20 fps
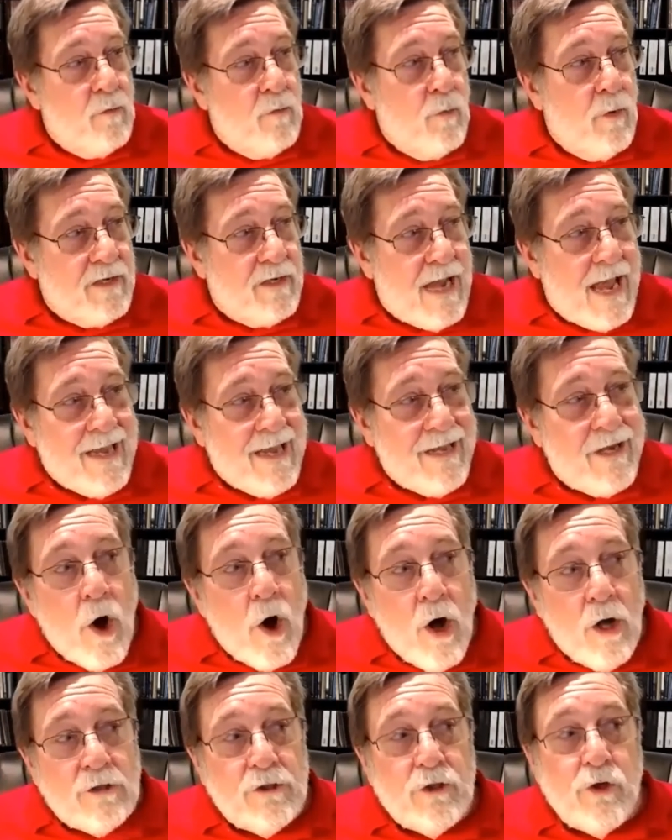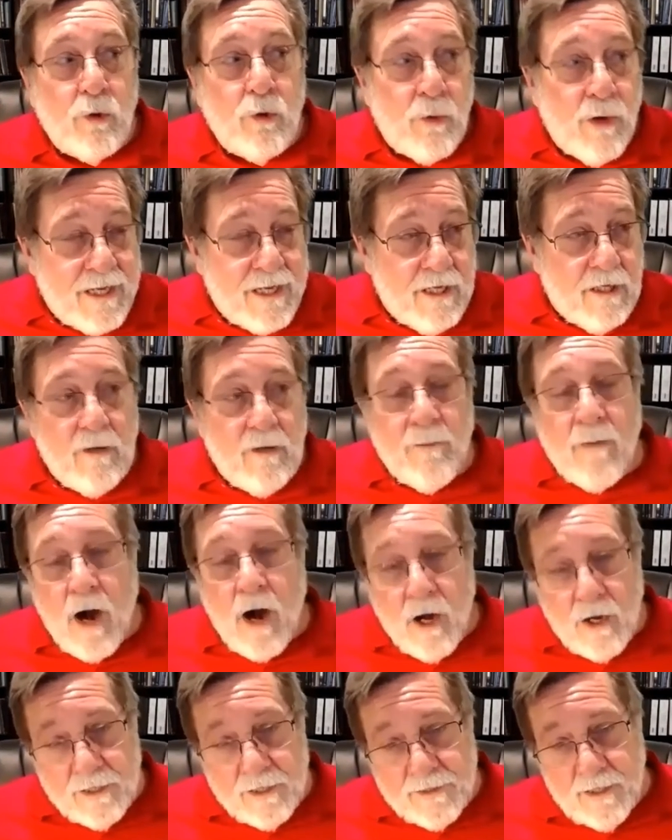what I call curriculum
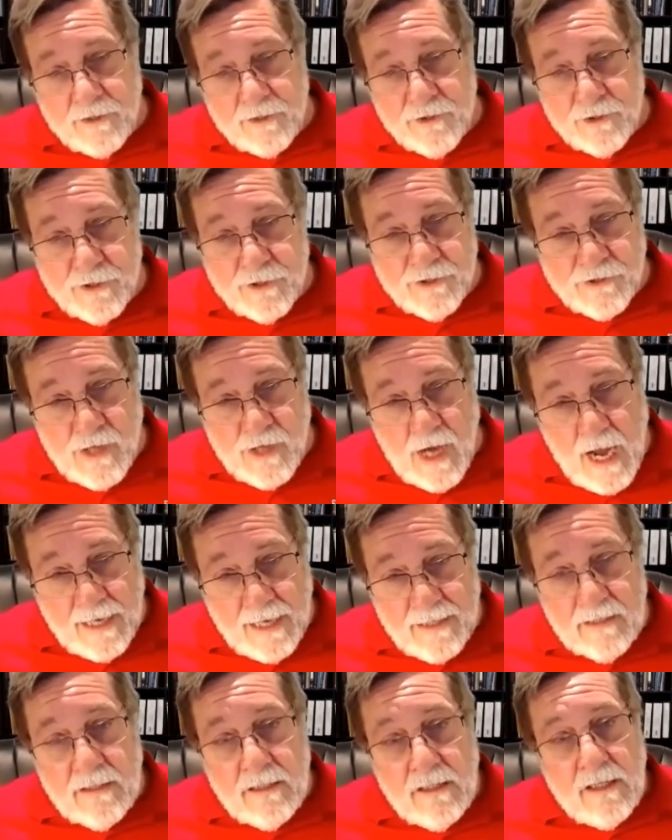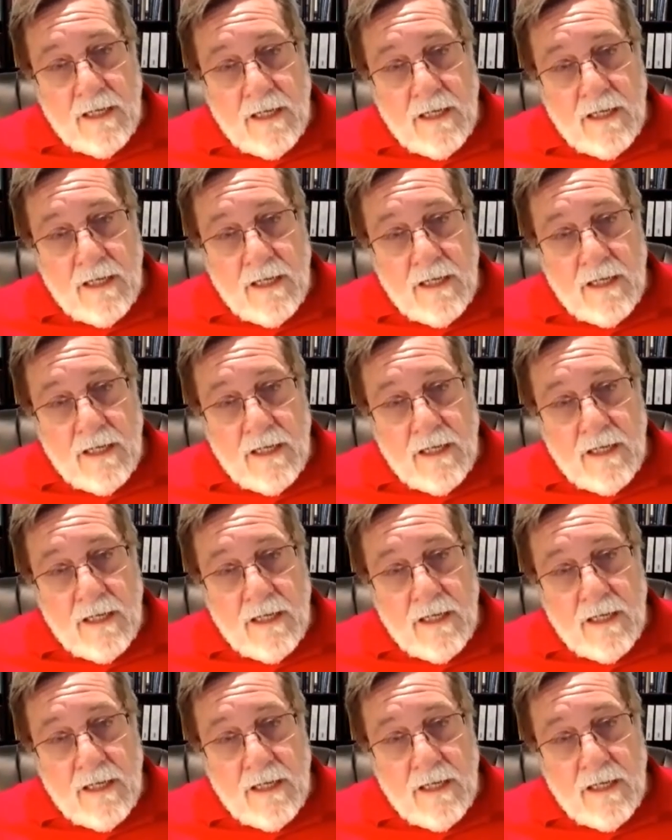architecture design.